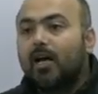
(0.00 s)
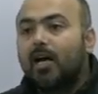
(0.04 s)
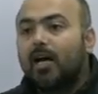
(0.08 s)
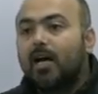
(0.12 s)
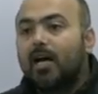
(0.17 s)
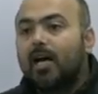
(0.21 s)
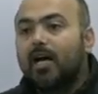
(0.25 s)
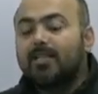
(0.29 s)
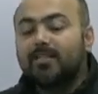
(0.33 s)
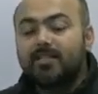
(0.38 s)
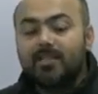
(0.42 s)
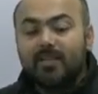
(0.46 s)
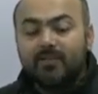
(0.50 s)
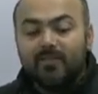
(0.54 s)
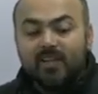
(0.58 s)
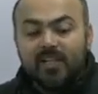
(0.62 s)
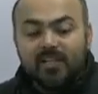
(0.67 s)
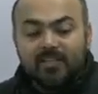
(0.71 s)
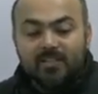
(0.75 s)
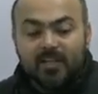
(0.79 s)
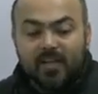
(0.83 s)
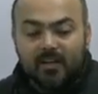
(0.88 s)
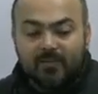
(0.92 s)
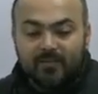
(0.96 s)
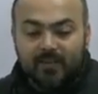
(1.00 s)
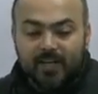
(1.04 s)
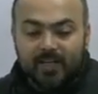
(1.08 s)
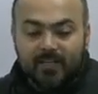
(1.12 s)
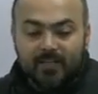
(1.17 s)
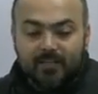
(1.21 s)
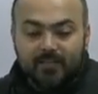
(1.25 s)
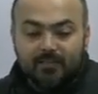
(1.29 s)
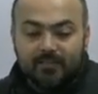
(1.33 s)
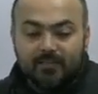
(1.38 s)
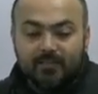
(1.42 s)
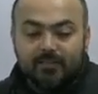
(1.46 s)
A civil
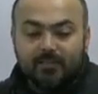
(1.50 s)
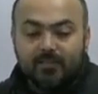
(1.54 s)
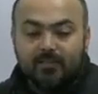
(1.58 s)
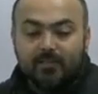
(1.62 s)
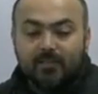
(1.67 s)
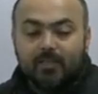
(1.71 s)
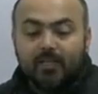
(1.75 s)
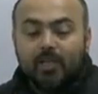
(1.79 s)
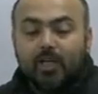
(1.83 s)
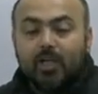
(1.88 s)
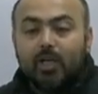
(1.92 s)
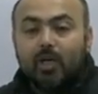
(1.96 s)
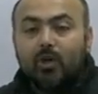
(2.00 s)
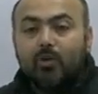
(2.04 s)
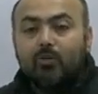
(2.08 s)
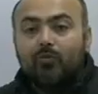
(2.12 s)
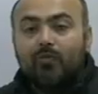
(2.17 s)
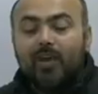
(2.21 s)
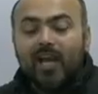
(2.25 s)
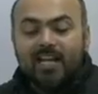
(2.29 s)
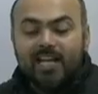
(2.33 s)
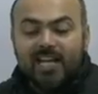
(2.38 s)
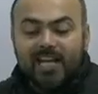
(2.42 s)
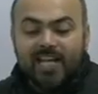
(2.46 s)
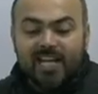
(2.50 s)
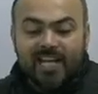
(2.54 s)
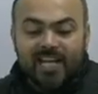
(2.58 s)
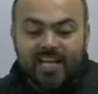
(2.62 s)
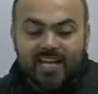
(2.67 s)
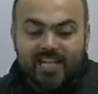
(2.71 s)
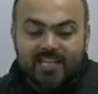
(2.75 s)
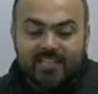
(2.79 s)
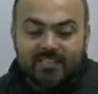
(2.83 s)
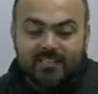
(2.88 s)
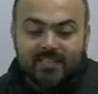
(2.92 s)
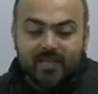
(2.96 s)
servant, when
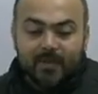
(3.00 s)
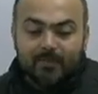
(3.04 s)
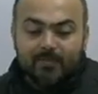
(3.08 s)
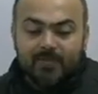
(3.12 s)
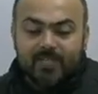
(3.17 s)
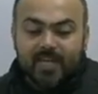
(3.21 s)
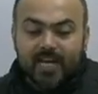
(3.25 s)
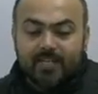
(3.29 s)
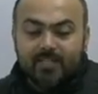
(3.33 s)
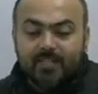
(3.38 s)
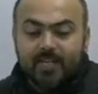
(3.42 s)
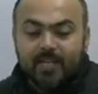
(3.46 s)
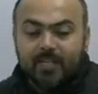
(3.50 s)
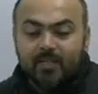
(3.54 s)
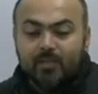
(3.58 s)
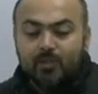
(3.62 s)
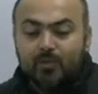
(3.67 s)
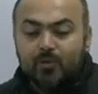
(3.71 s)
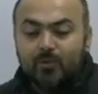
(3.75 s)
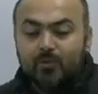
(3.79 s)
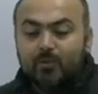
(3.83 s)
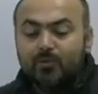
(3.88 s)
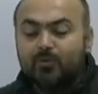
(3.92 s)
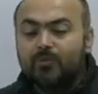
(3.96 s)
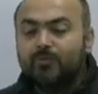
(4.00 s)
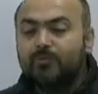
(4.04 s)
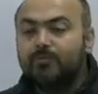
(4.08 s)
he is subjected to